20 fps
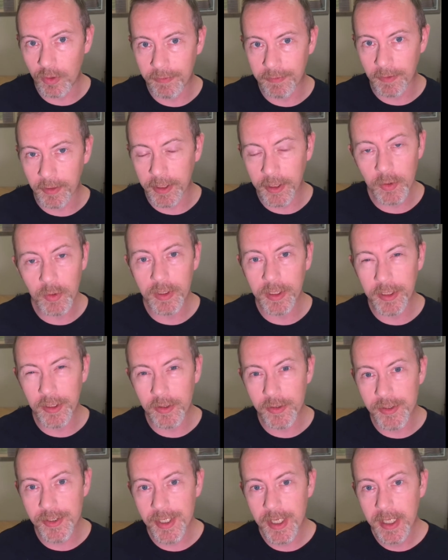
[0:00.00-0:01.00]
for you to
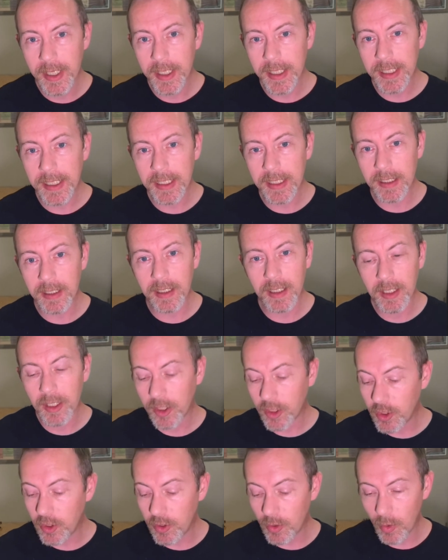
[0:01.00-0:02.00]
use in
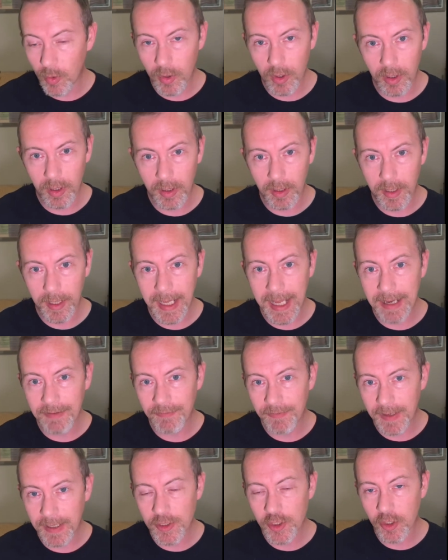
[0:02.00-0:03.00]
your
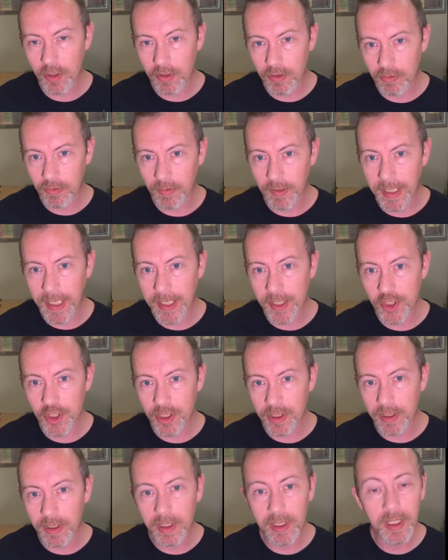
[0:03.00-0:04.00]
adventure
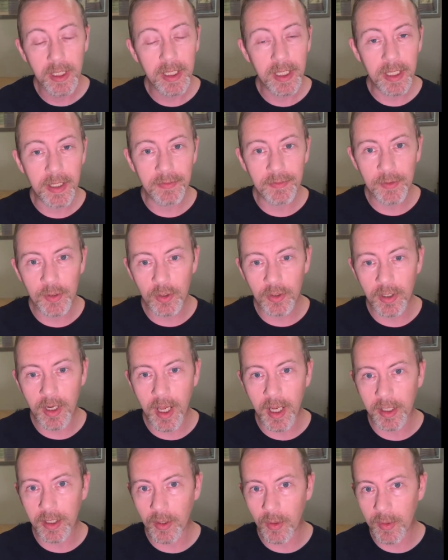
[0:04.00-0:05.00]
creation. If you're
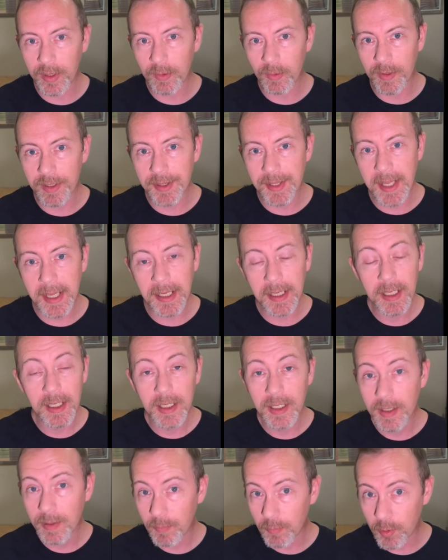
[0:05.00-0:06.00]
not going with a
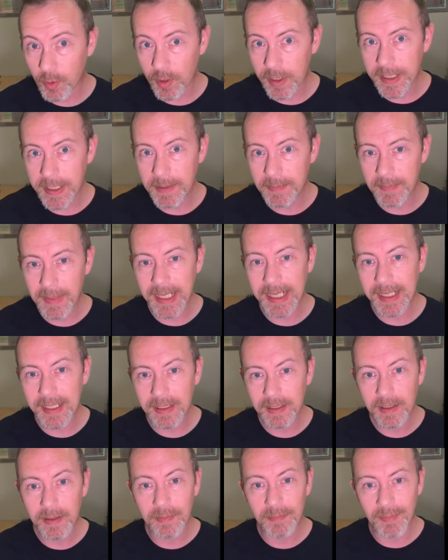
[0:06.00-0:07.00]

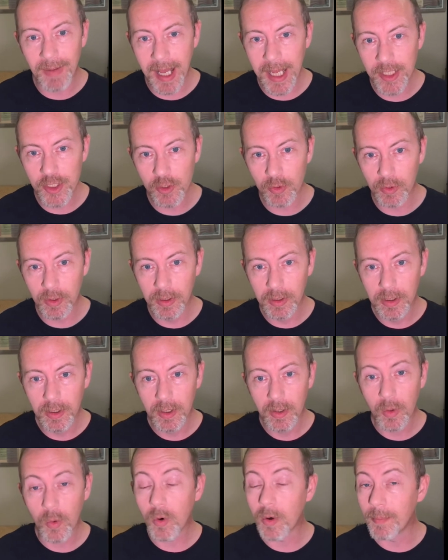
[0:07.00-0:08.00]
pre-made module
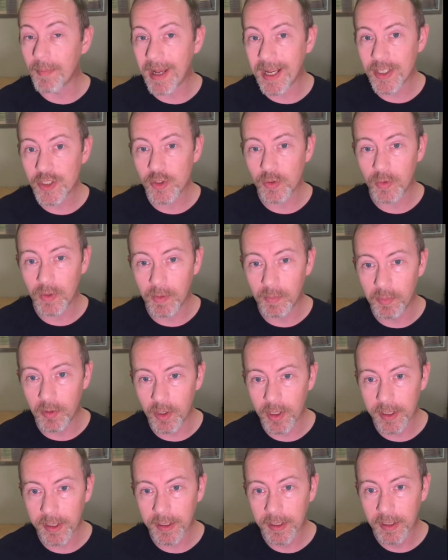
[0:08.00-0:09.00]
or module
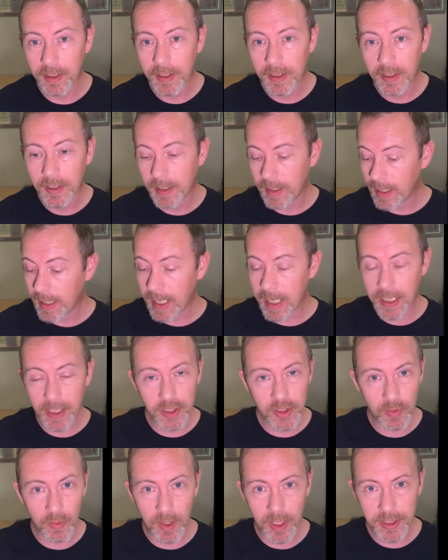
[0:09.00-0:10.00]
book and
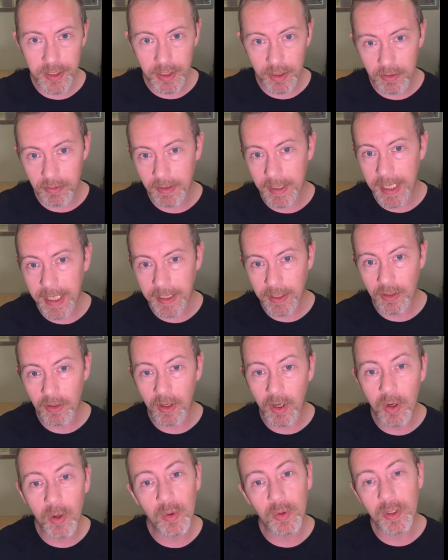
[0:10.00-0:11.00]
you want to create your
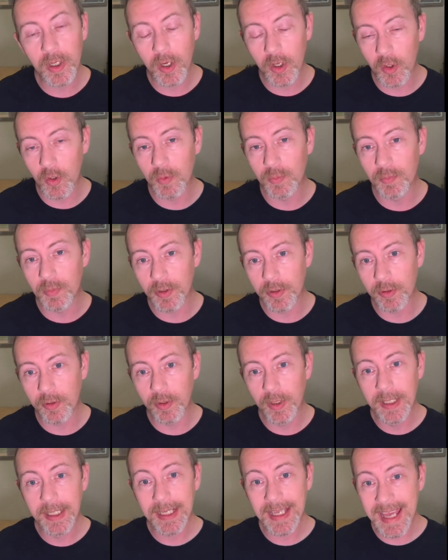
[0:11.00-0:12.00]
own
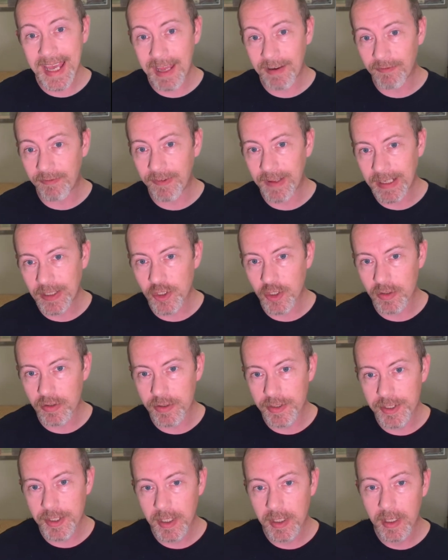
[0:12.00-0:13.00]
homebrew
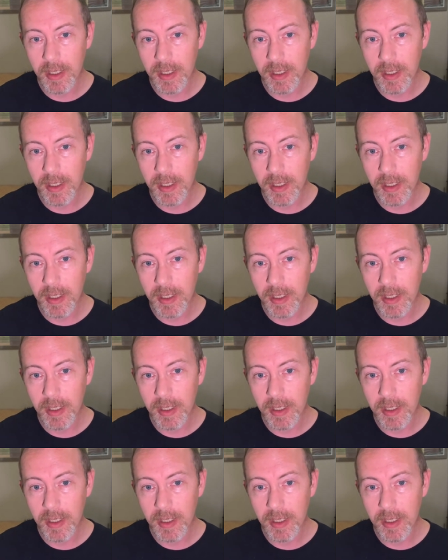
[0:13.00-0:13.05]
adventures,